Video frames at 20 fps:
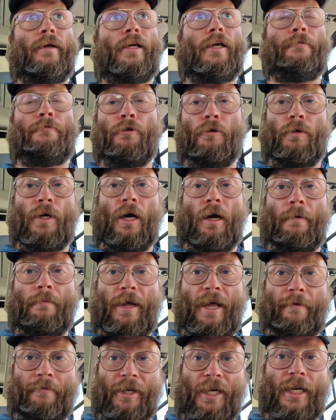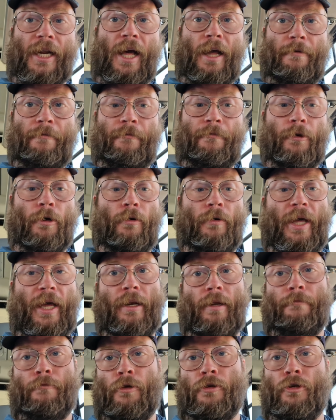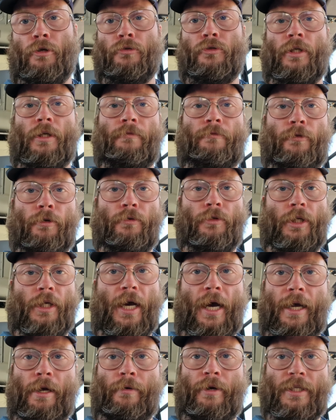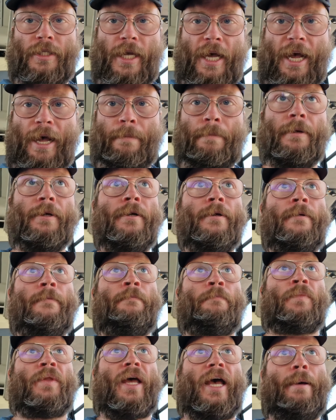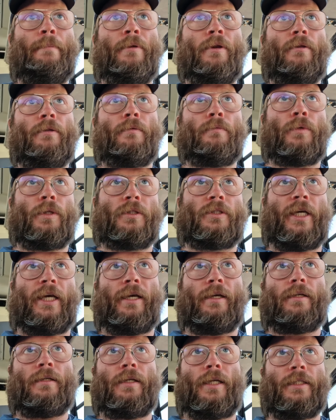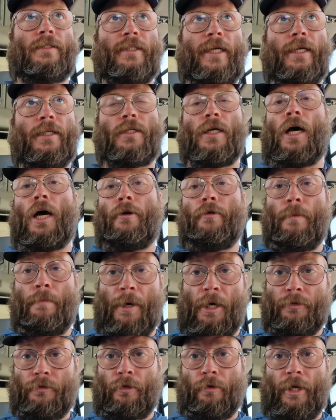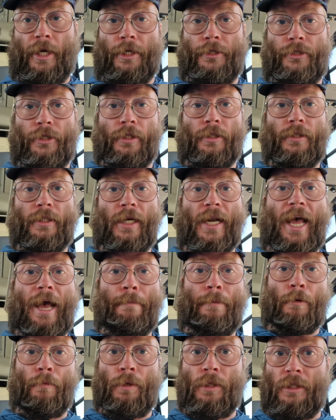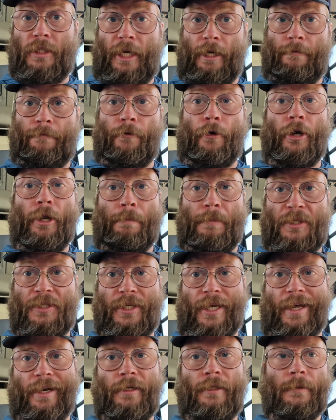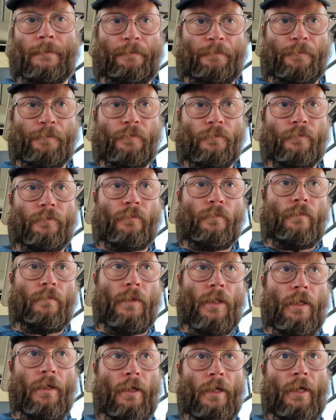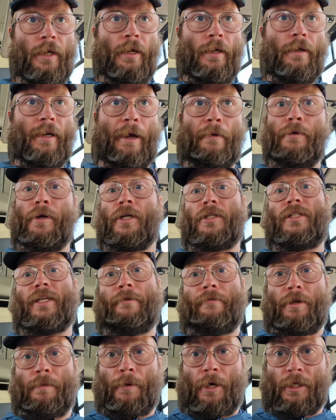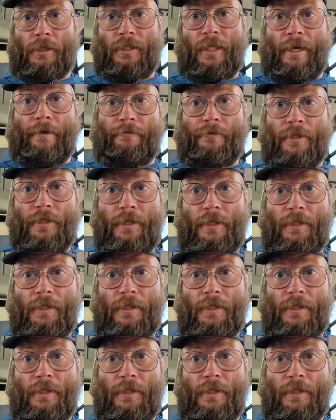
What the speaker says: If you are having an iPhone and if you're using it through the iOS app, Apple will take, let's say it's $100 donation, then Apple will take 30%. Now we've got $70 left.